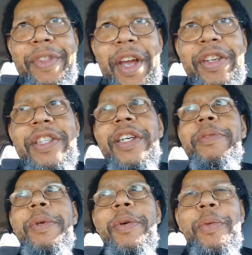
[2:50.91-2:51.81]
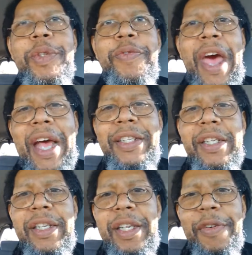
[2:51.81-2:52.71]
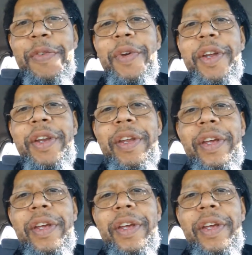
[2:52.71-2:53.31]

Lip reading: their judgment was vastly different